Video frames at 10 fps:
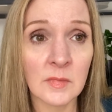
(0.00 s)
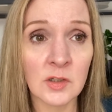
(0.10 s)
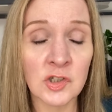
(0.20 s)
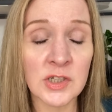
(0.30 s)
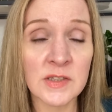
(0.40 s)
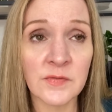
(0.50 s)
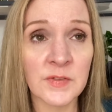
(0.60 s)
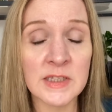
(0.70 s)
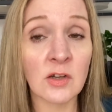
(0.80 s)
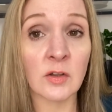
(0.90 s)
just
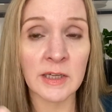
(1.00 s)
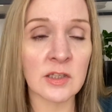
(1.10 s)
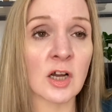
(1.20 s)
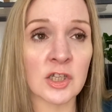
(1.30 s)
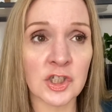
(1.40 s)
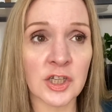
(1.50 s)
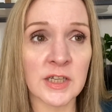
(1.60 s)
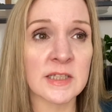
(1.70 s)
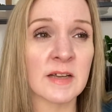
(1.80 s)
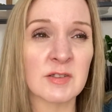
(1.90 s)
physical exhaustion and
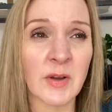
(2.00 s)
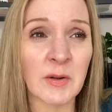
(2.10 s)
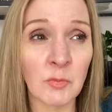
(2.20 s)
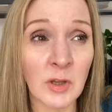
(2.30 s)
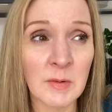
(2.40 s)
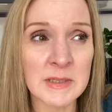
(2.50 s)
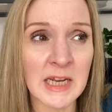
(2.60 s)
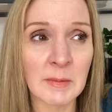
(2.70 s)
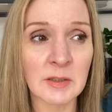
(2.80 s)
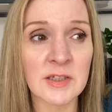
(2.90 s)
stuff, so I really wasn't
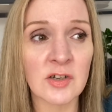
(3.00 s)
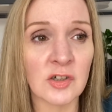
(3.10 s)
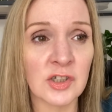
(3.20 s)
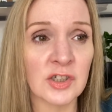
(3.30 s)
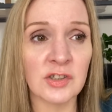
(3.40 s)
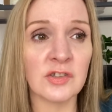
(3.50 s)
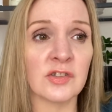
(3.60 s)
able to